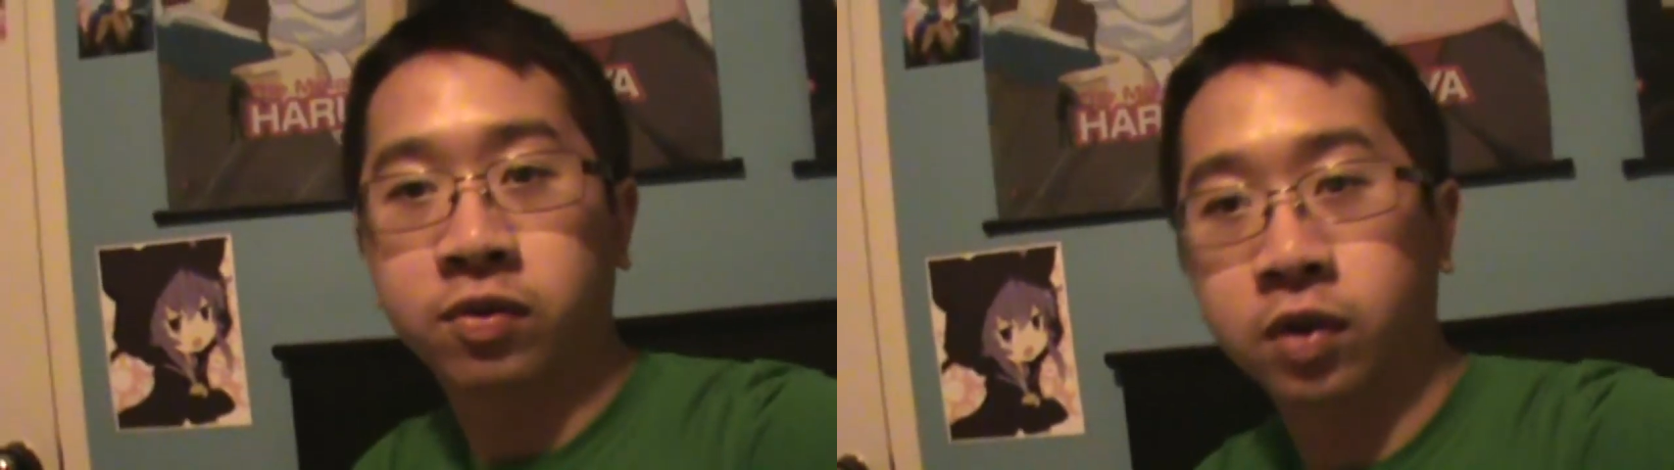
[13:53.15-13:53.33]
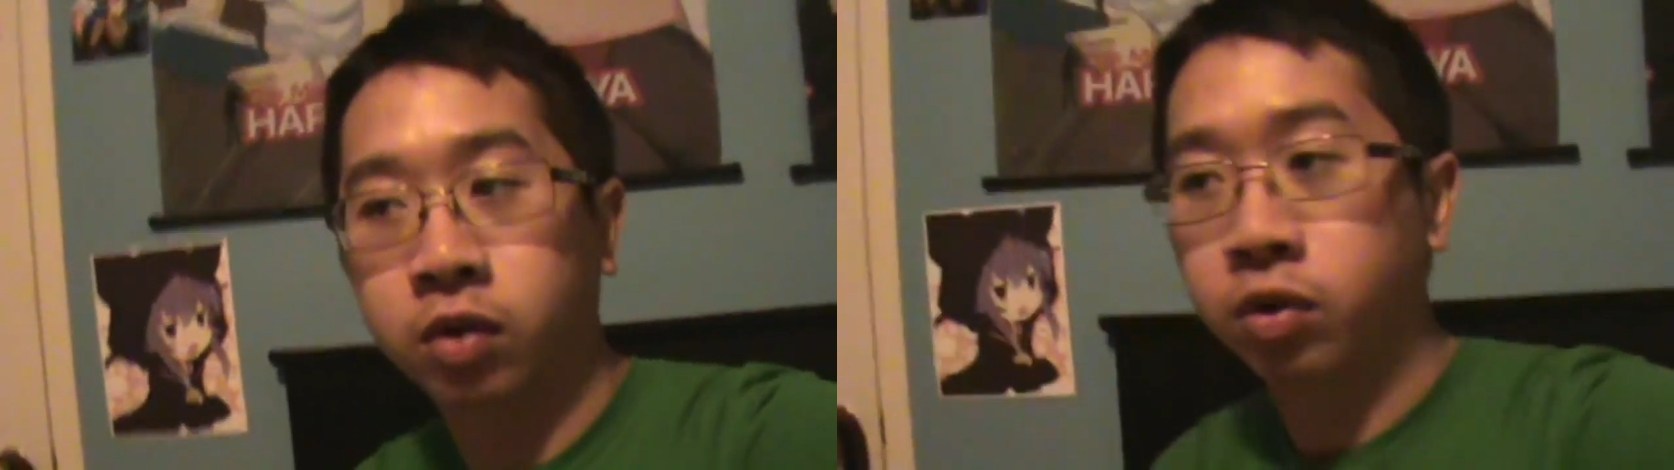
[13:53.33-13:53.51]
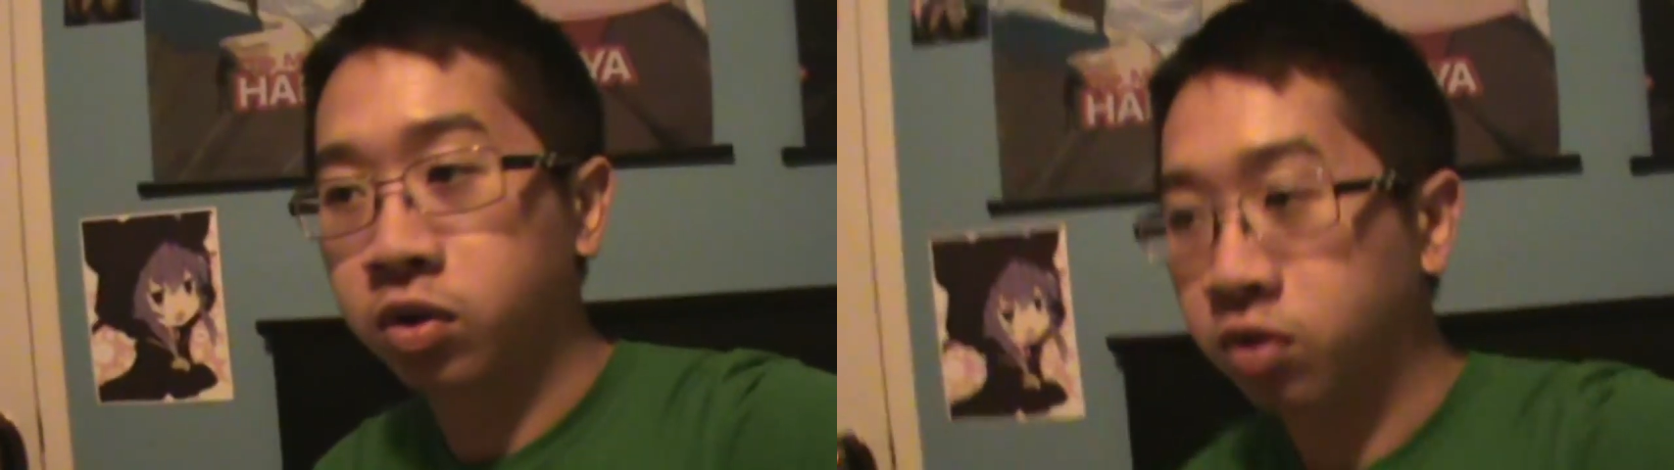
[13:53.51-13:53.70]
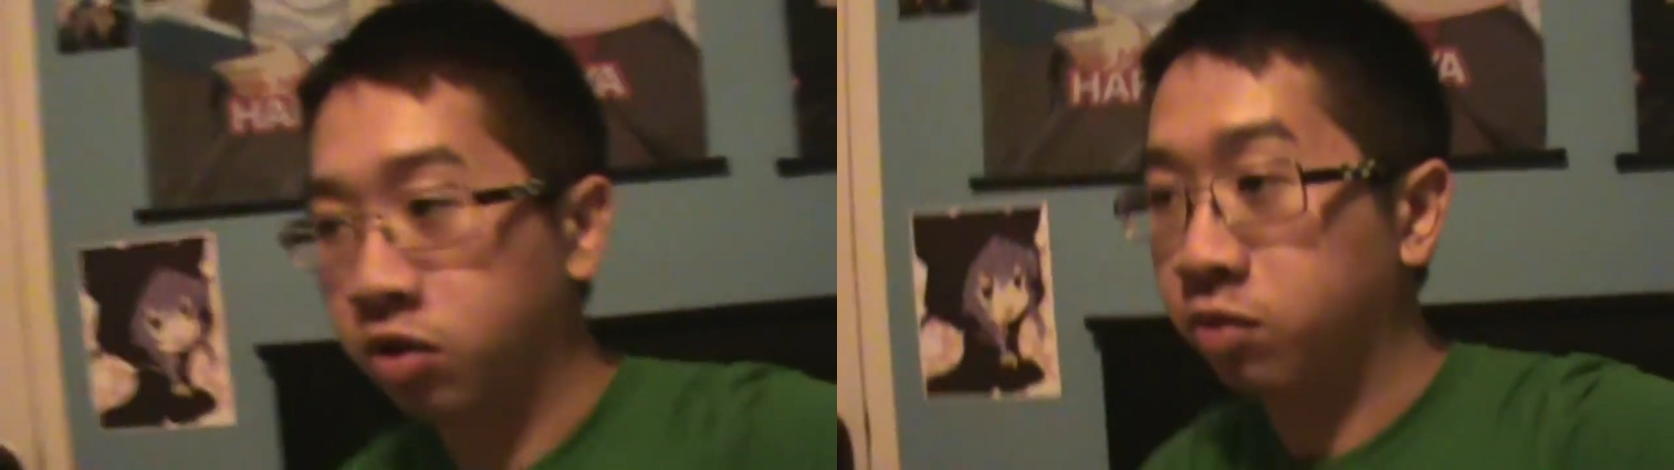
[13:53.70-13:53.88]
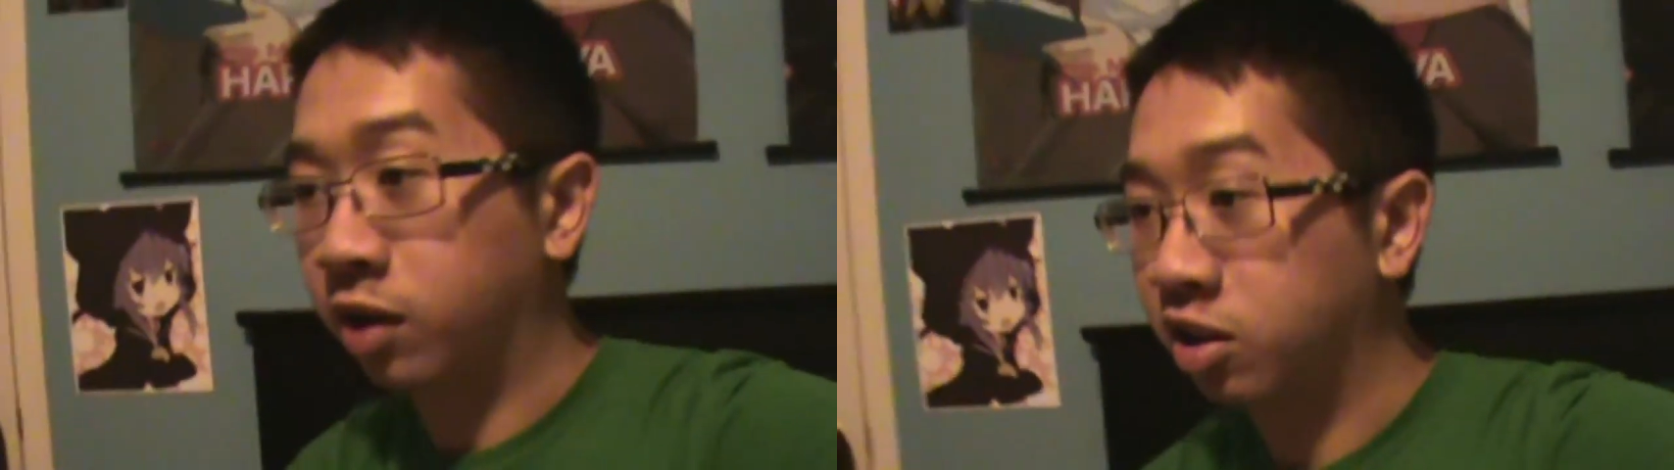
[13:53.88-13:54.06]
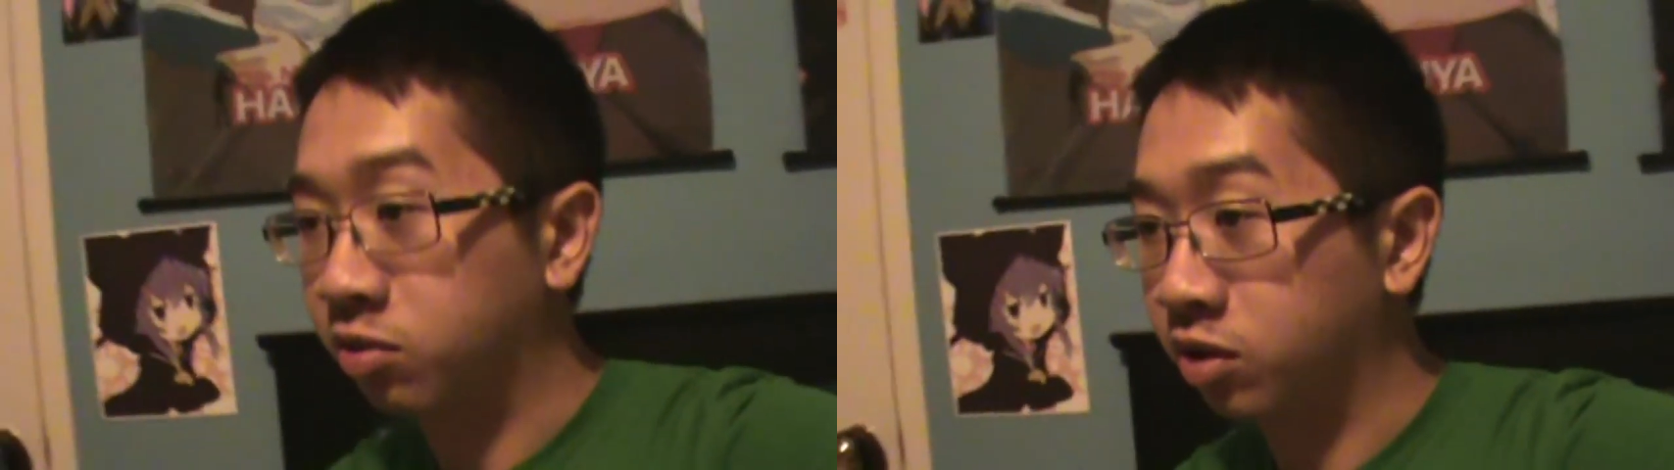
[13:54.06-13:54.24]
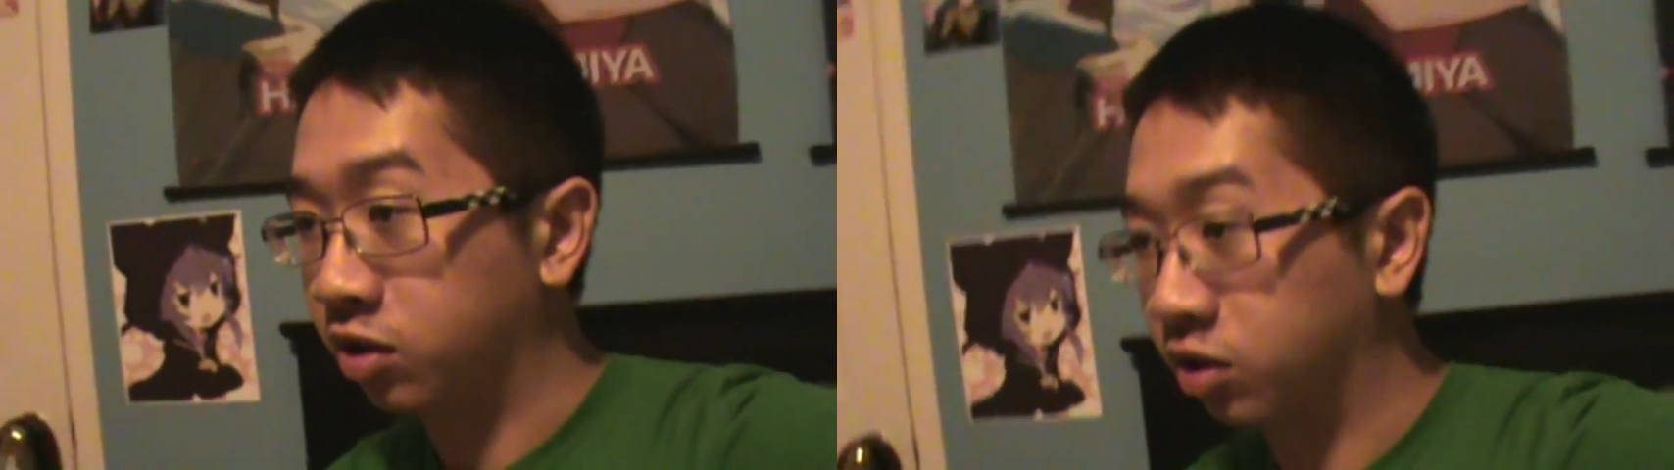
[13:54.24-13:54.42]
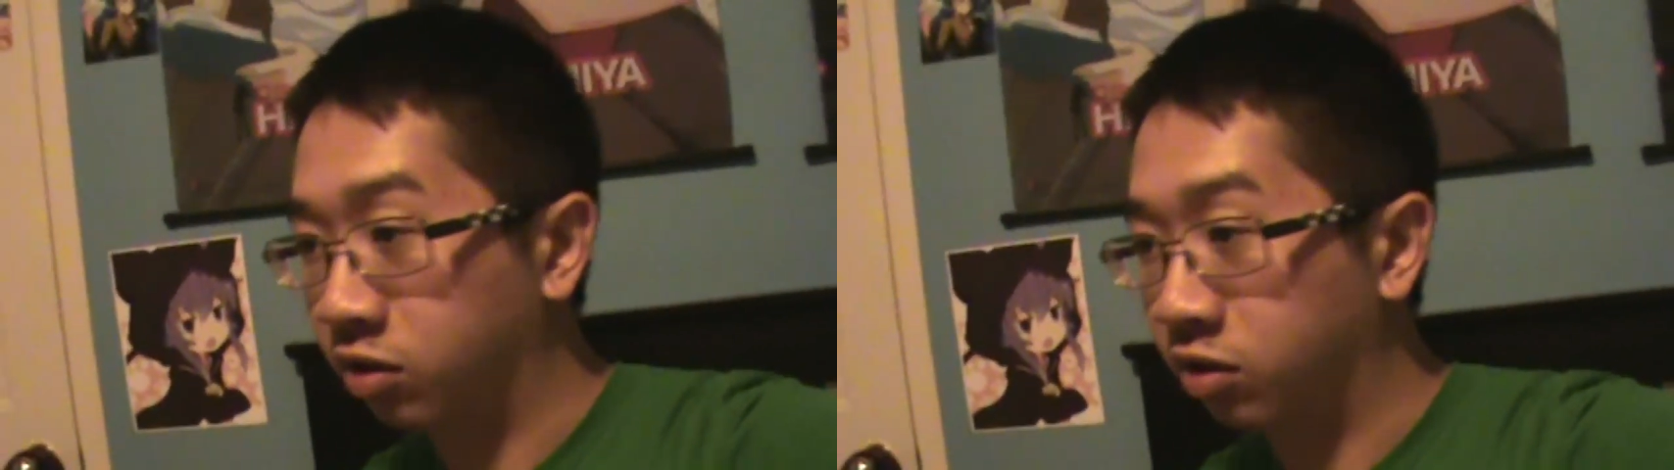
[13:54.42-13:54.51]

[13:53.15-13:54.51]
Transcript: Fury Road as soon as possible because it's